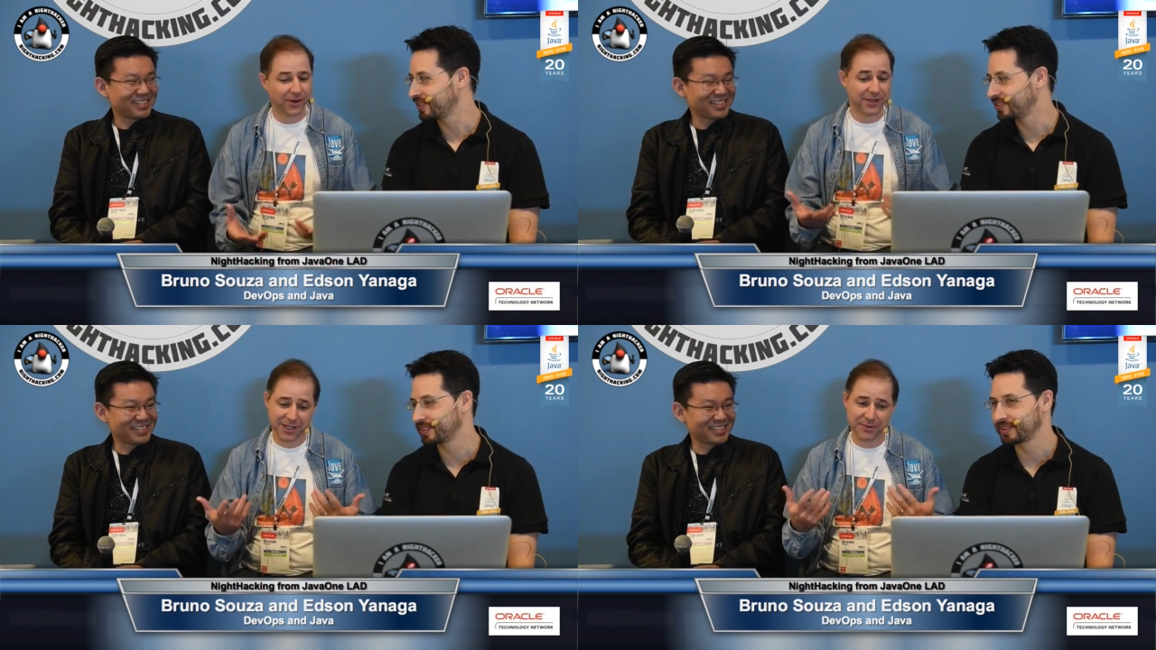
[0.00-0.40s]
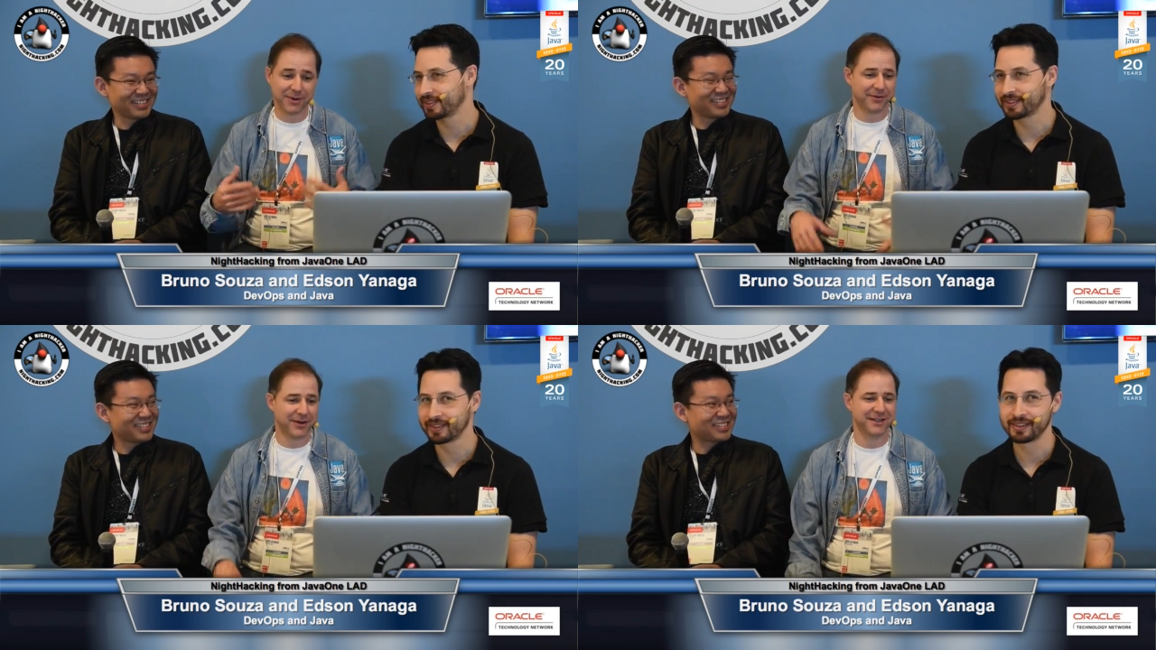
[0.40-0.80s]
Speaker 1: Or oh, the Geek
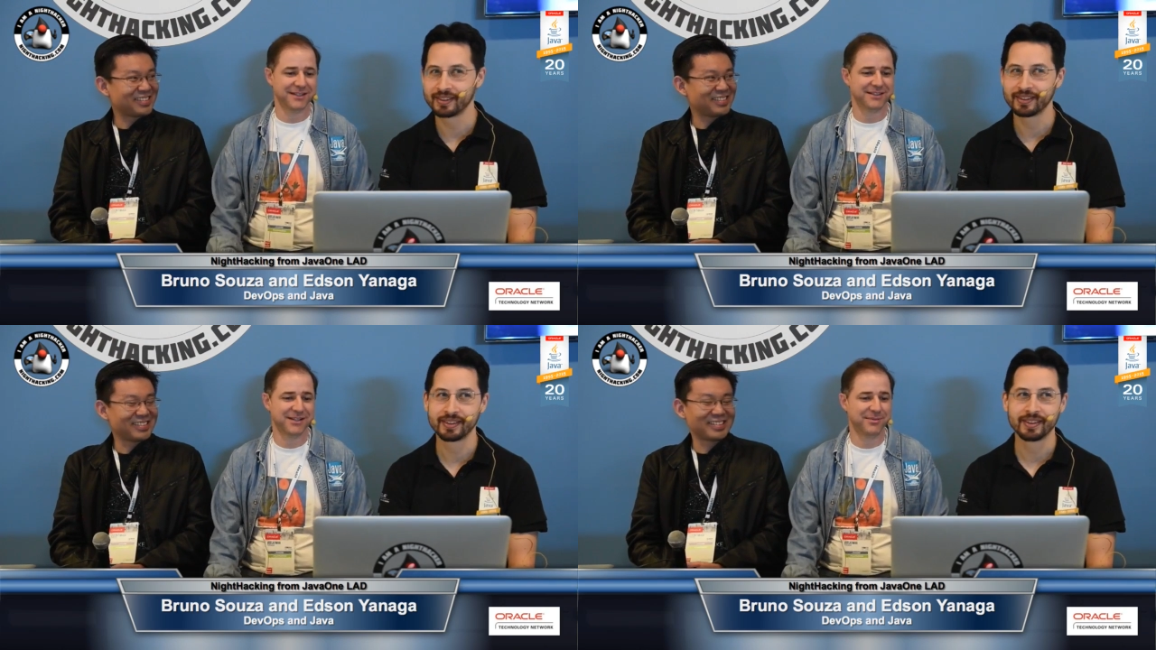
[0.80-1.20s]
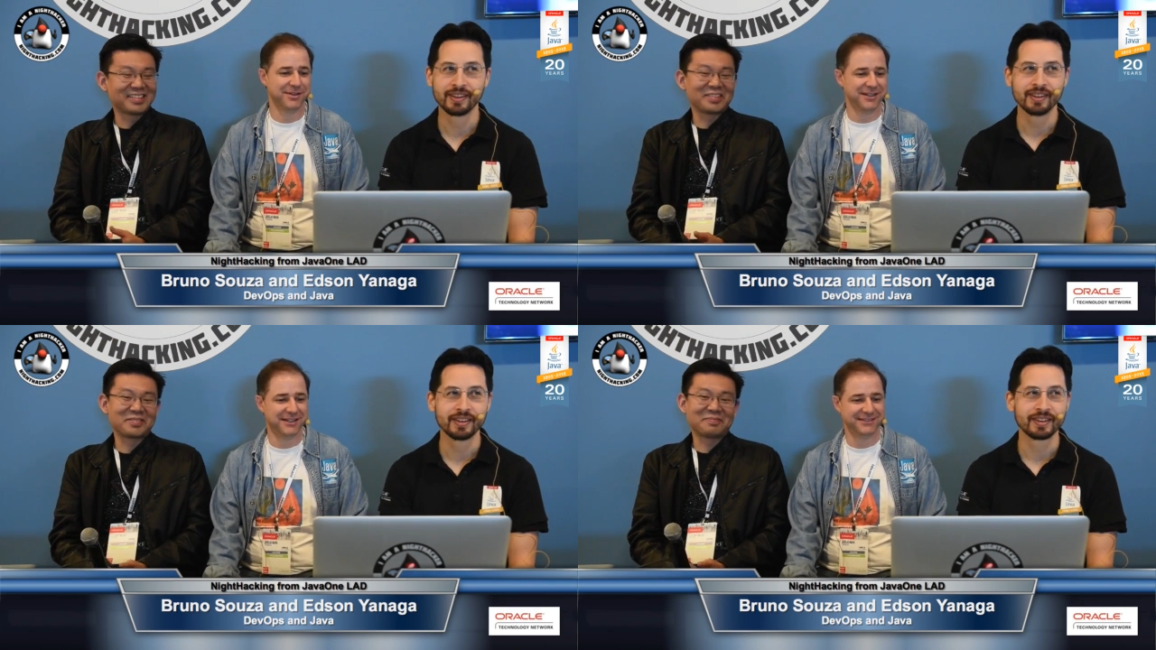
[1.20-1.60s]
Bike Ride, yes.
Speaker 2: How
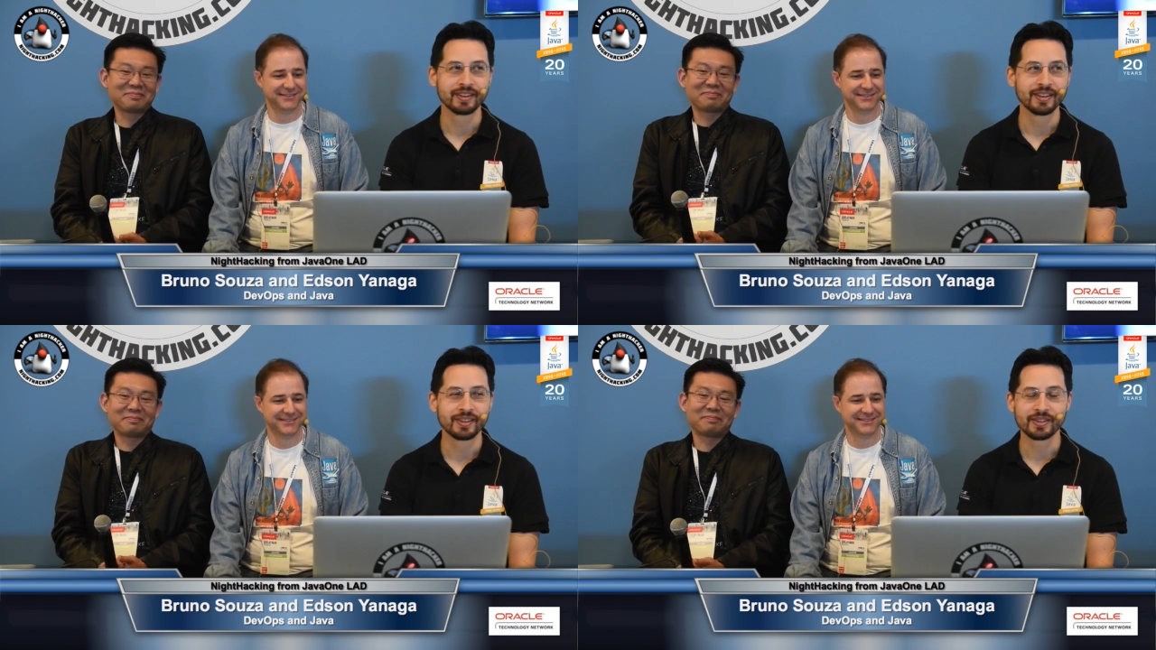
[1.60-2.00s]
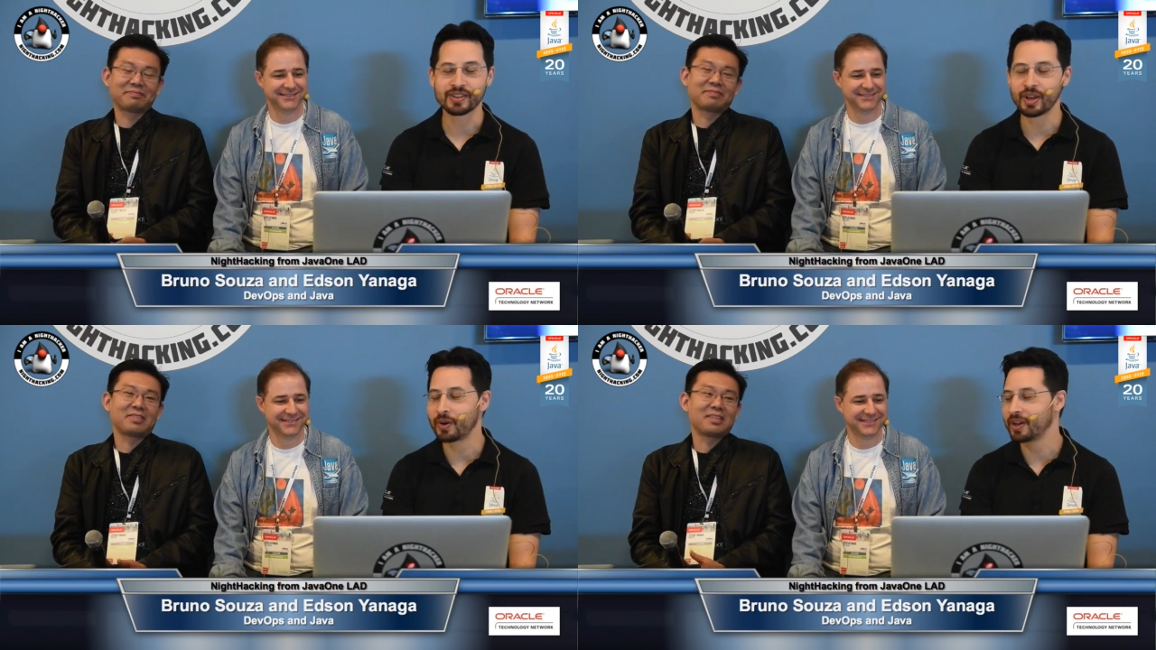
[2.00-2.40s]
about that?
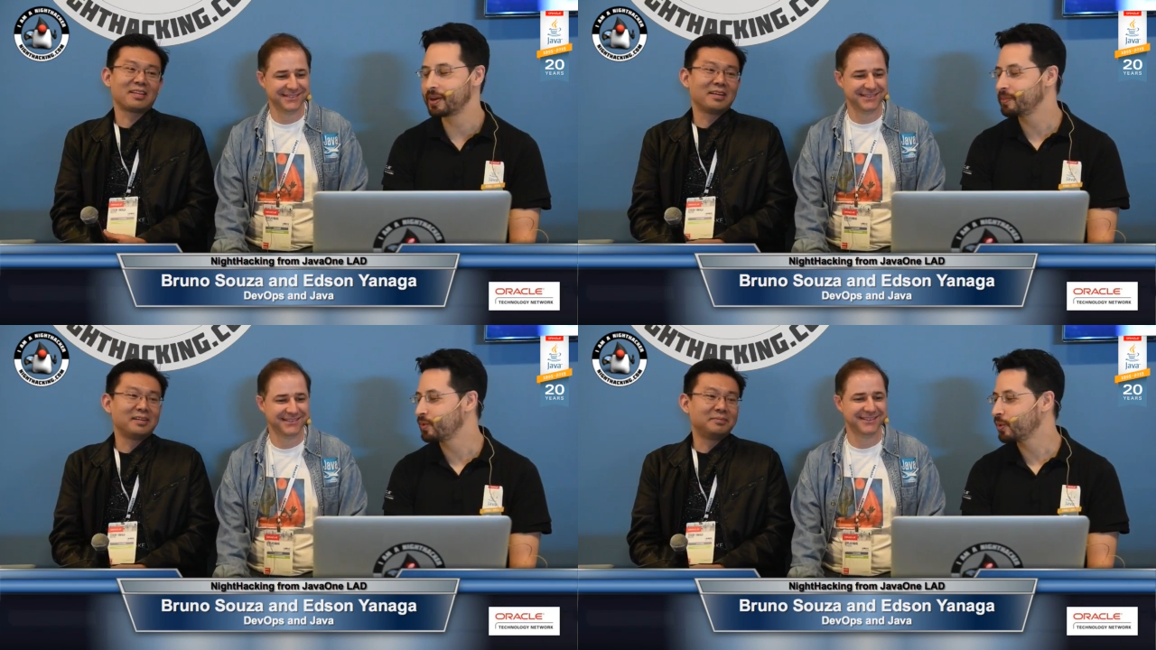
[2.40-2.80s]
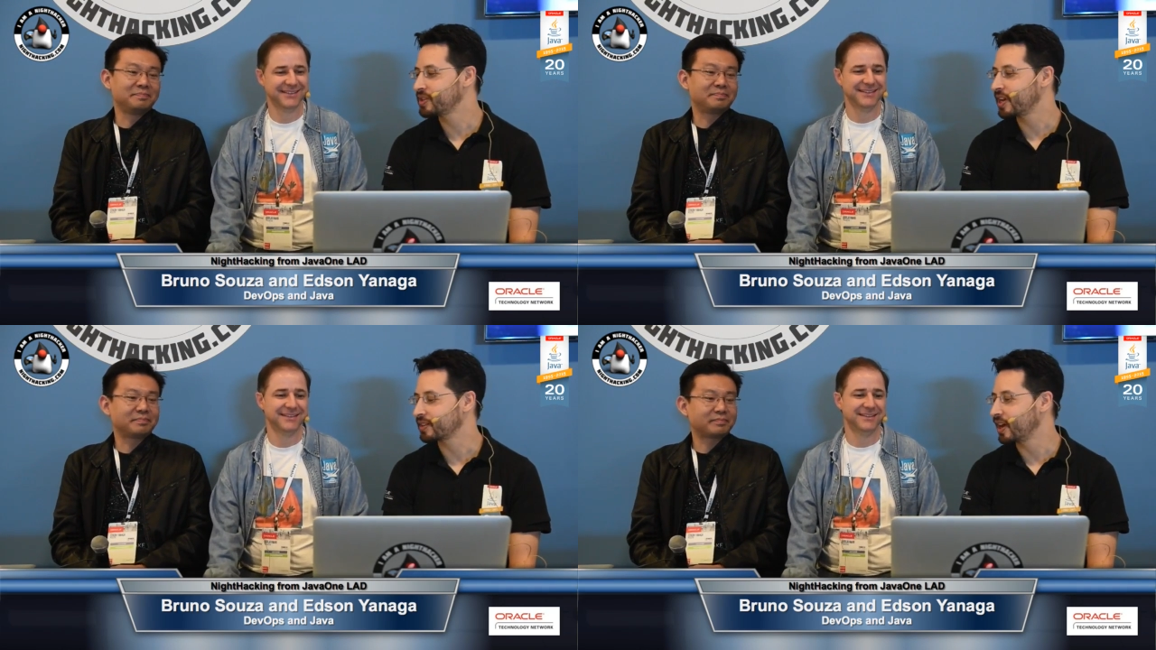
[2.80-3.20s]
So um,
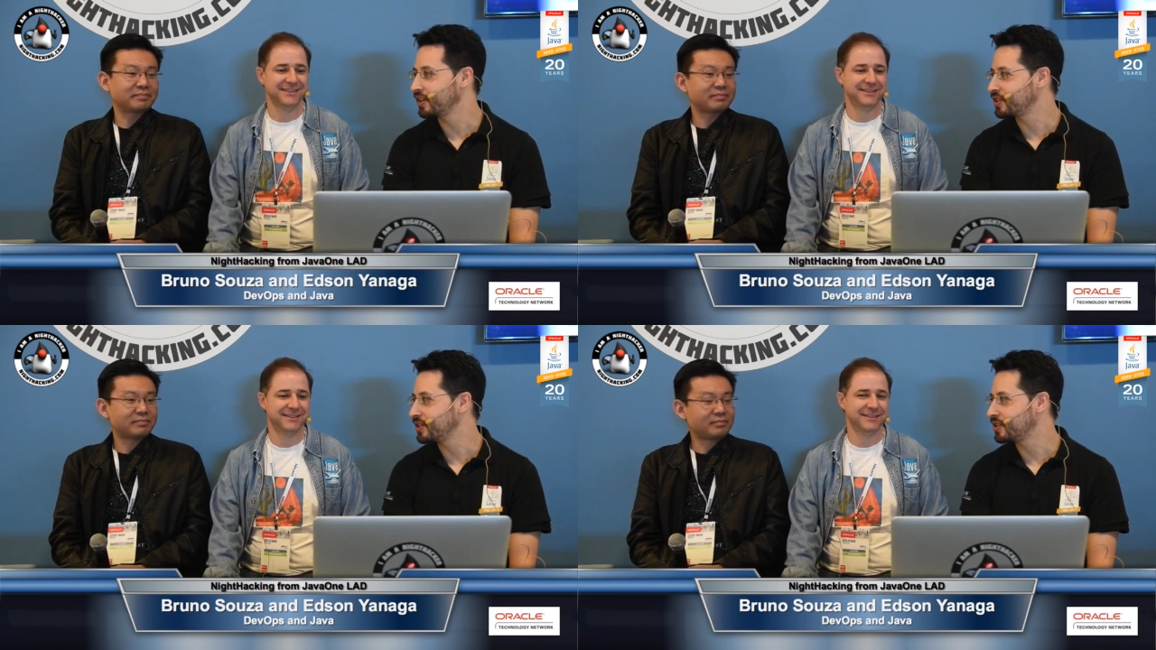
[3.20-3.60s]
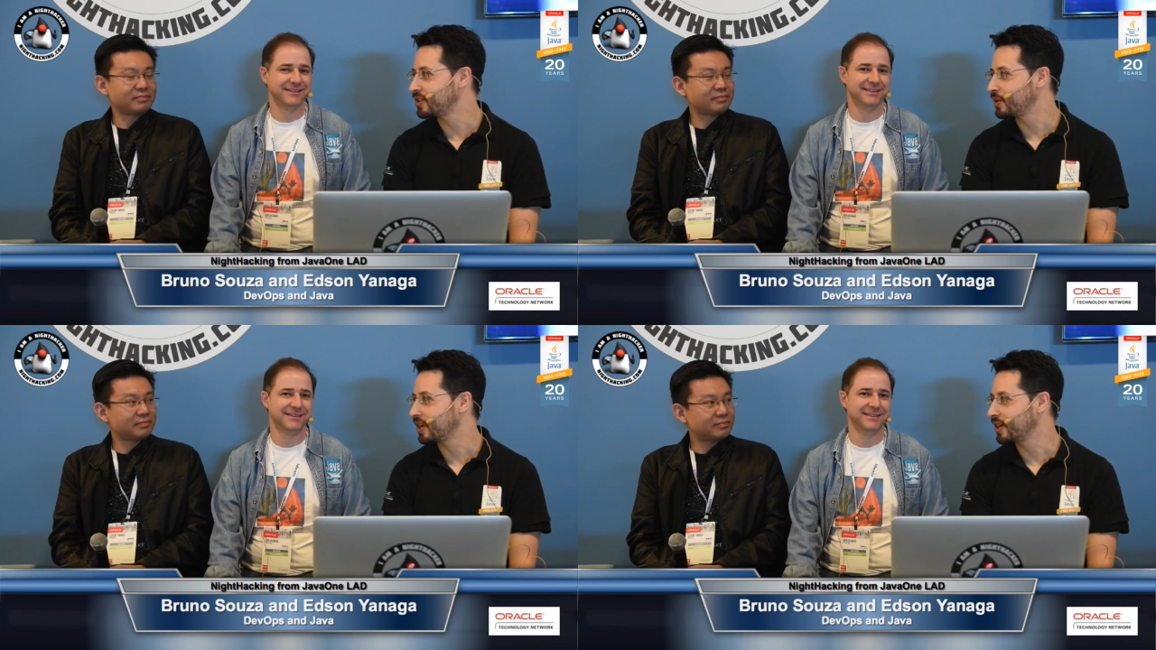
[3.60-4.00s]
what technologies
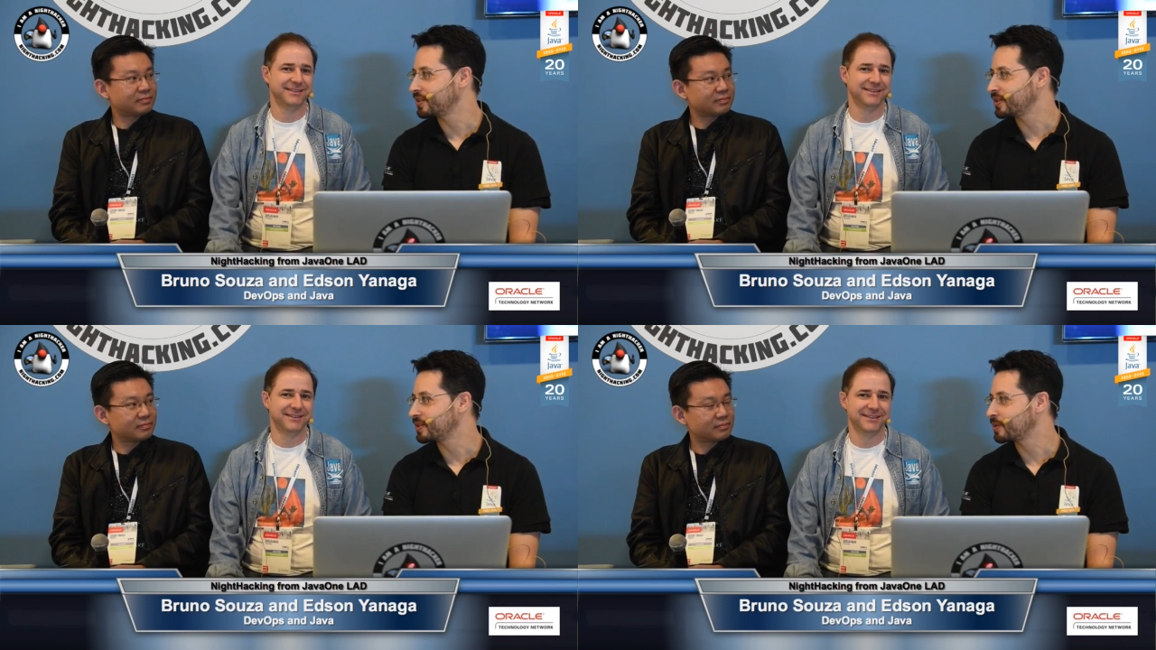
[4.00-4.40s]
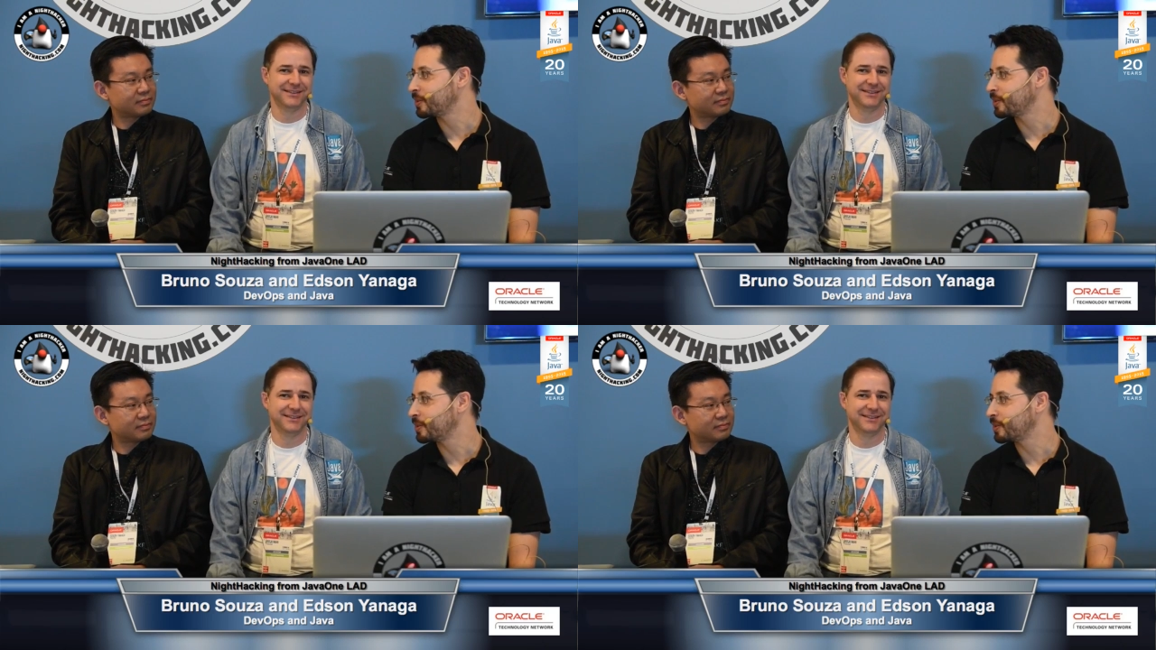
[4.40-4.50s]
do you guys use